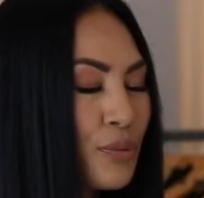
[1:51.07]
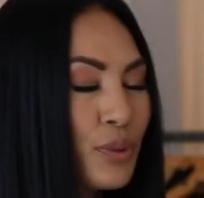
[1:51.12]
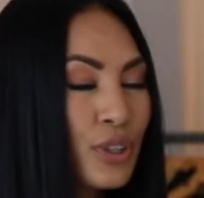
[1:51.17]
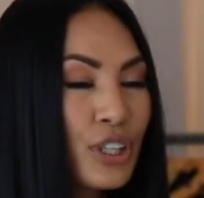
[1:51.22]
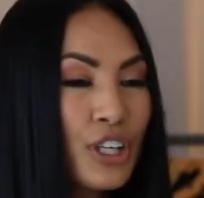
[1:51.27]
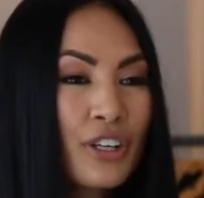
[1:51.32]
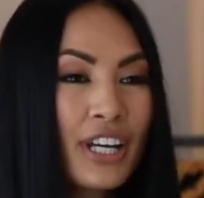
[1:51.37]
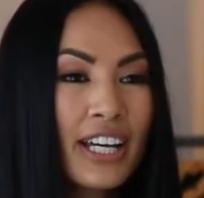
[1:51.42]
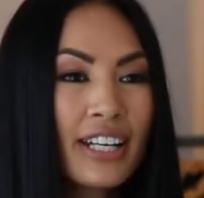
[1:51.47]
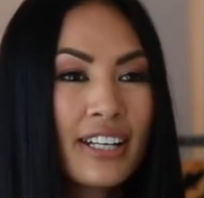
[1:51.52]
We're
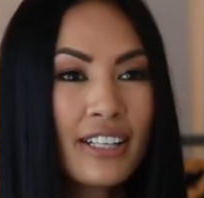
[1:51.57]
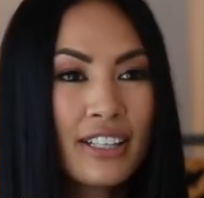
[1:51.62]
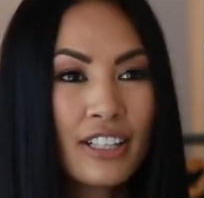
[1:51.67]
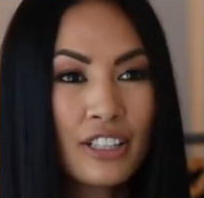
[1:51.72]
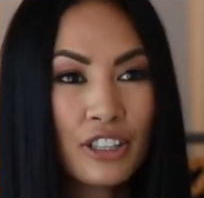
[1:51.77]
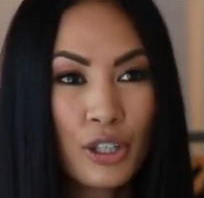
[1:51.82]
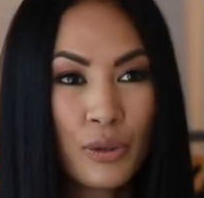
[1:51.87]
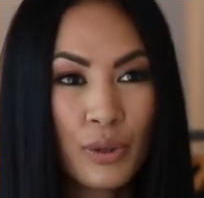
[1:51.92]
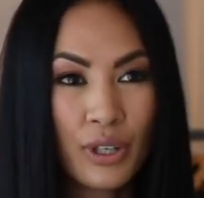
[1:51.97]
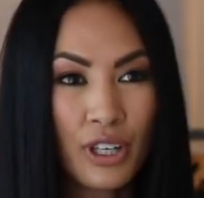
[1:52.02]
located in the
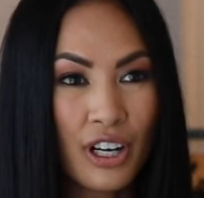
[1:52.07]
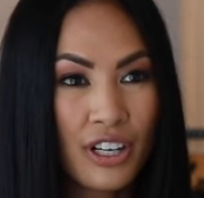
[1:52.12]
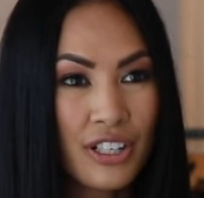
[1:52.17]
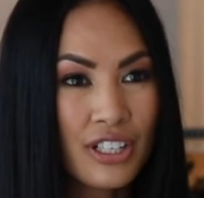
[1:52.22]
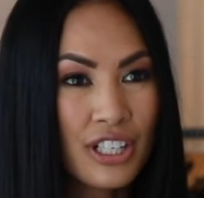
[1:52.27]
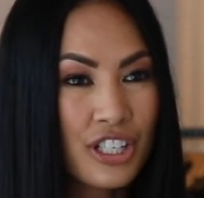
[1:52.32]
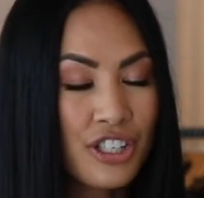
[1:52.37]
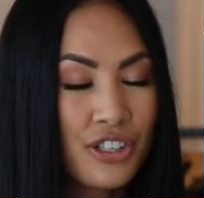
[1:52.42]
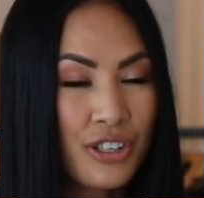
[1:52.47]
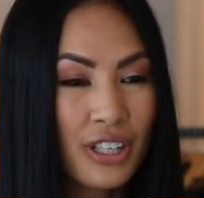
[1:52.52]
Lower Garden
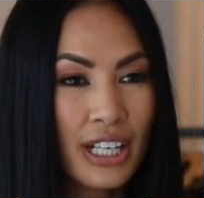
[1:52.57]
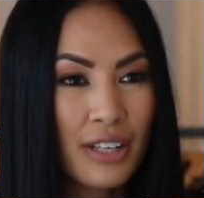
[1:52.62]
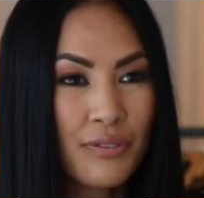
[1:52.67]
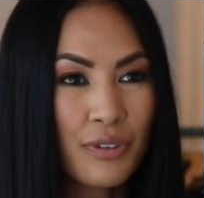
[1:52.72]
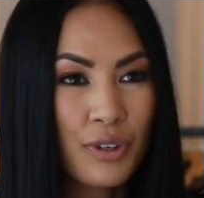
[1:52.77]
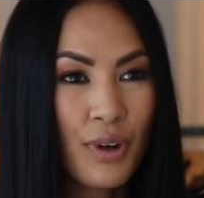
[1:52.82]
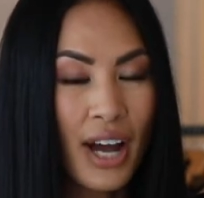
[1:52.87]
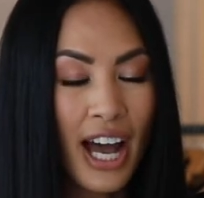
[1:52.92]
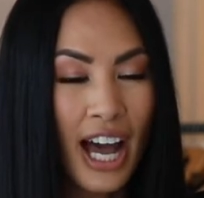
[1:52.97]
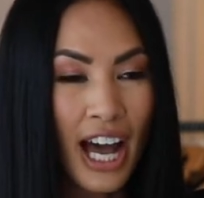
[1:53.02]
District. If
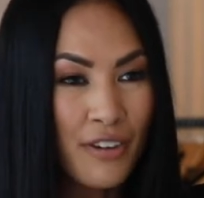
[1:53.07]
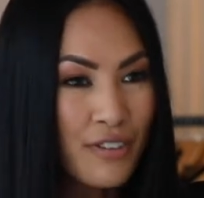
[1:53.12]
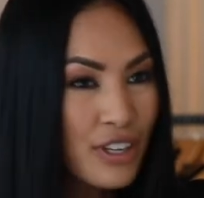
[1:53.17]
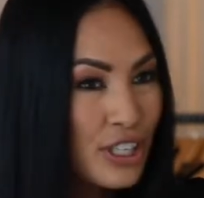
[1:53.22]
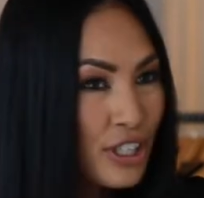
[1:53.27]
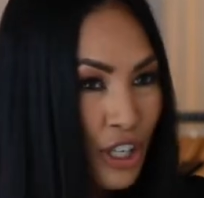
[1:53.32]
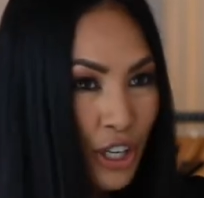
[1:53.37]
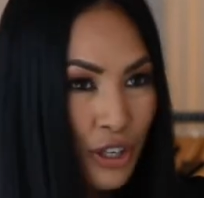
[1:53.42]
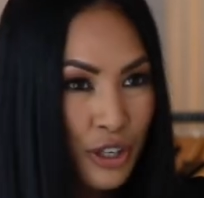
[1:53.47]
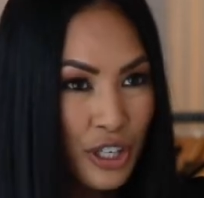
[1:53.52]
you
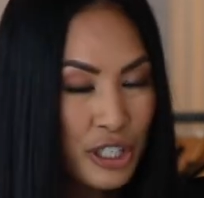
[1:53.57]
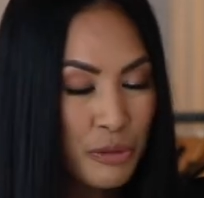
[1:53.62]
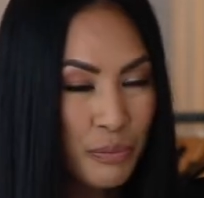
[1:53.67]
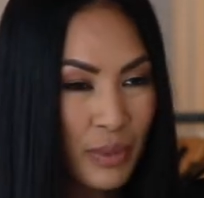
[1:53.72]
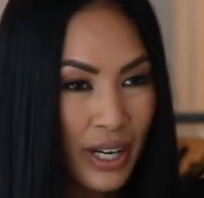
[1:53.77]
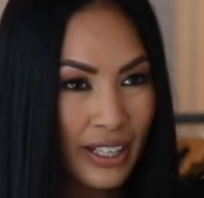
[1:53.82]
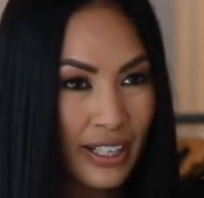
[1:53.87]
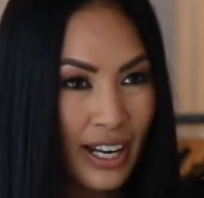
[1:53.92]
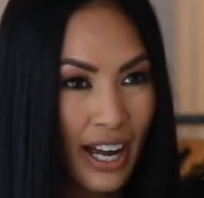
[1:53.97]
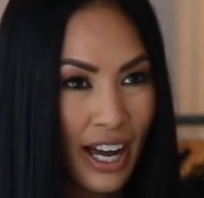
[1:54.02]
haven't noticed
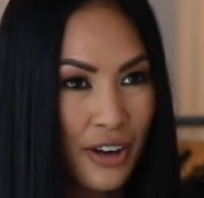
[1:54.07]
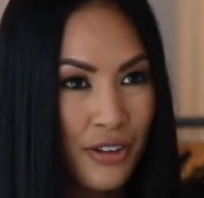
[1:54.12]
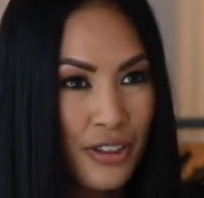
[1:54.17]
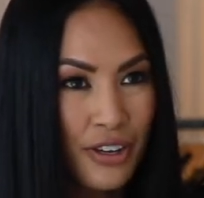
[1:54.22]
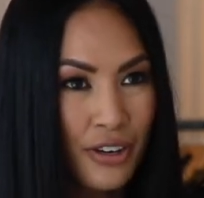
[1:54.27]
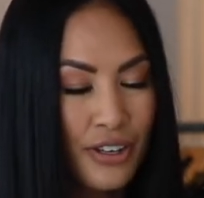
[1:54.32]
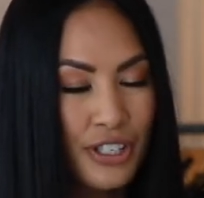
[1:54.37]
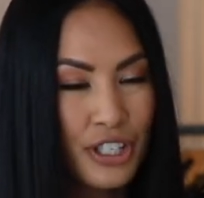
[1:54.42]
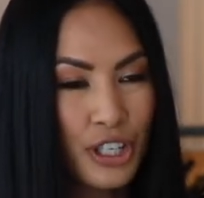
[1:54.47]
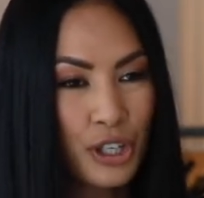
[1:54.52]
by now,
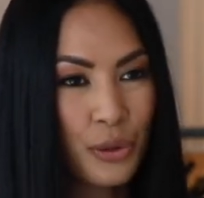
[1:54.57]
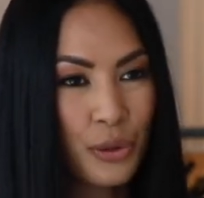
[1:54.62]
there is a